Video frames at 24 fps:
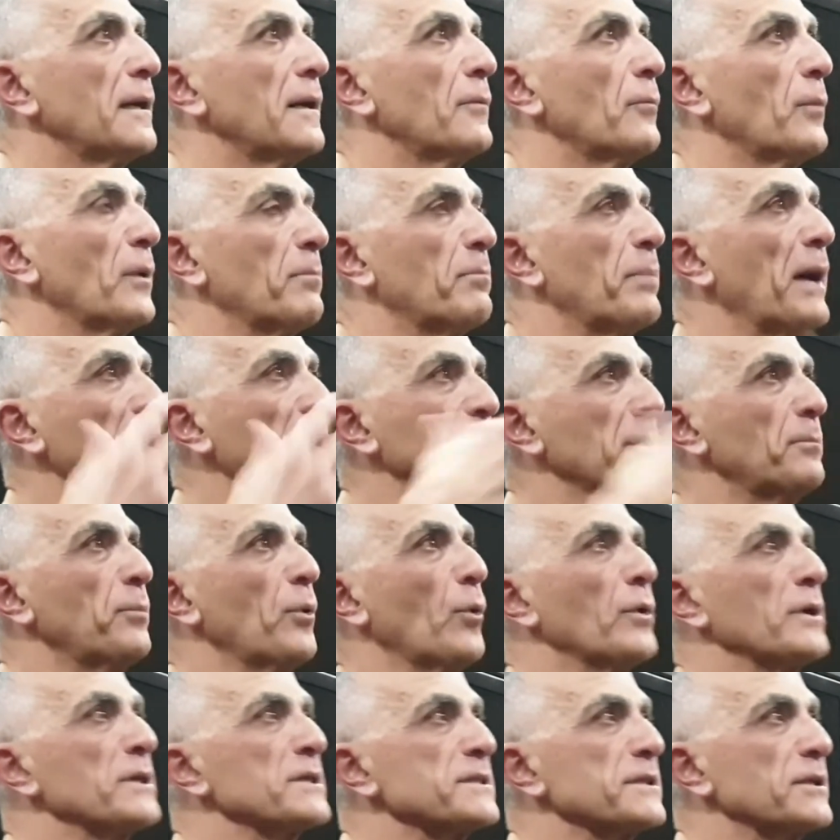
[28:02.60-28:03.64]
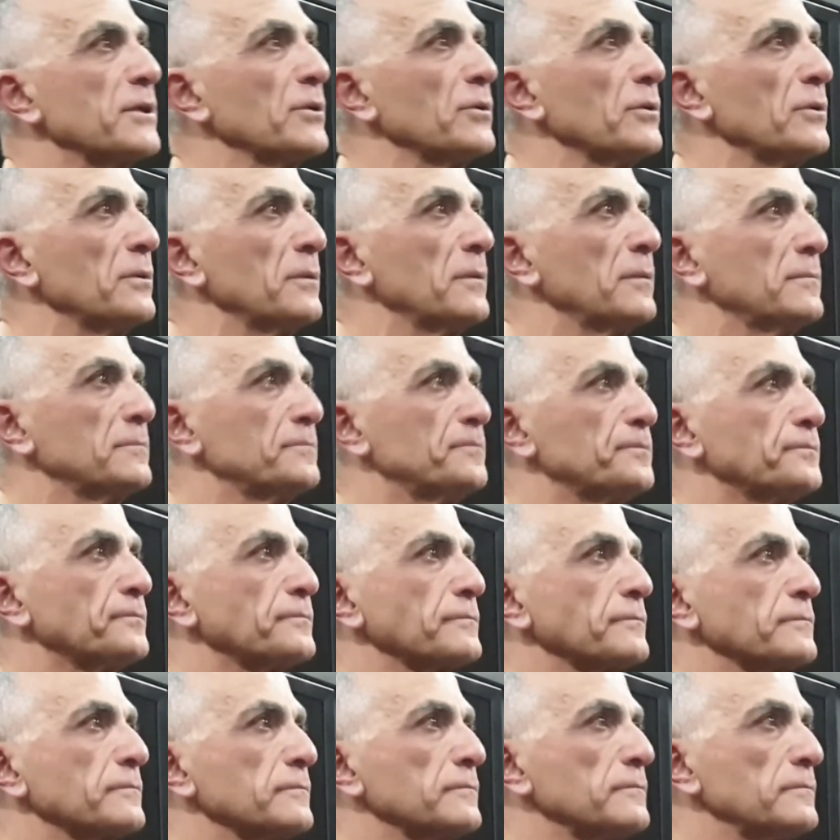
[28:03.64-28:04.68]
went back to boarding school,
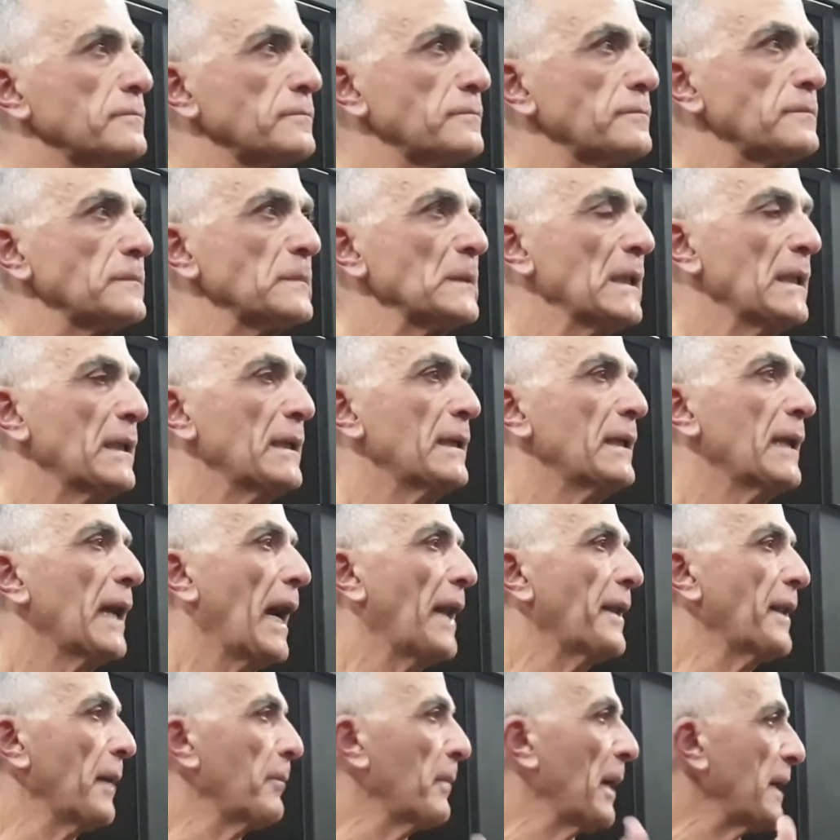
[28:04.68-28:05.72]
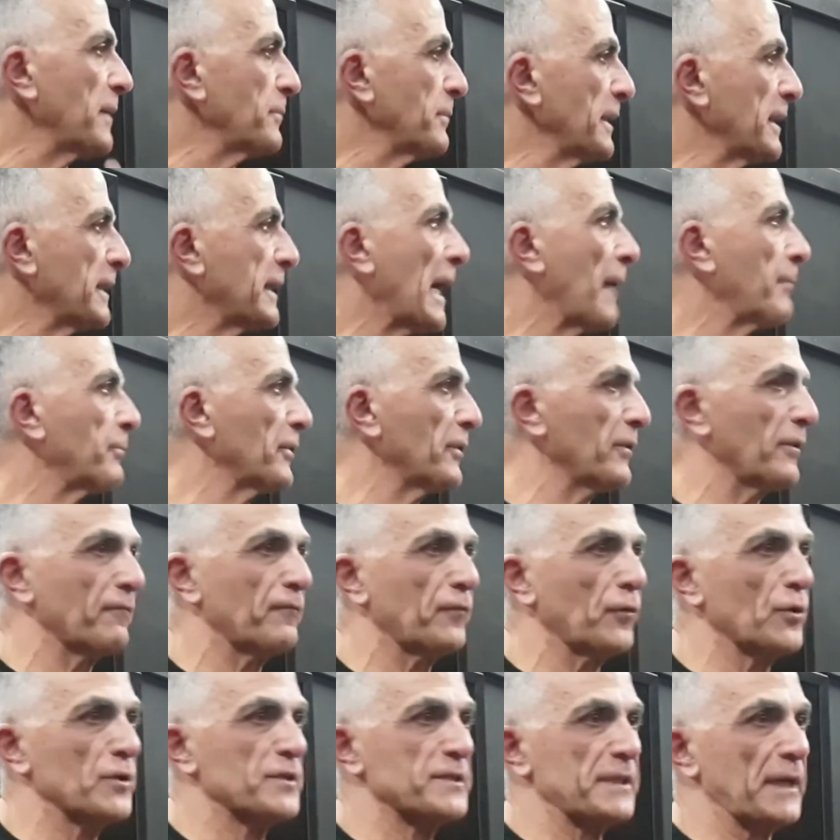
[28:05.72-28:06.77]
and they made me captain of the
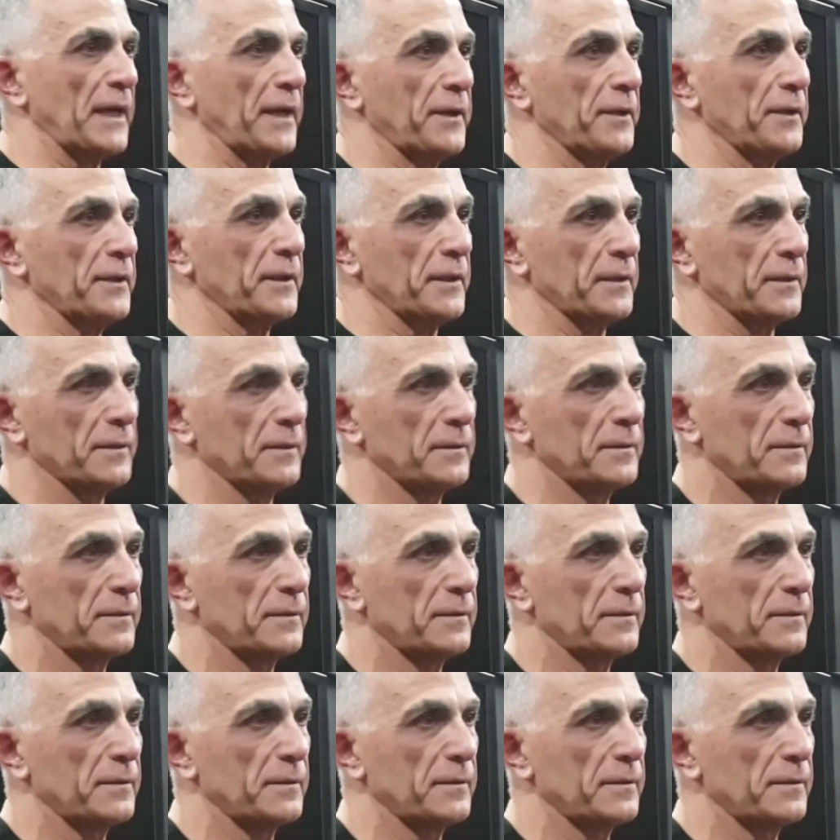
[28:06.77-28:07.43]
first 18.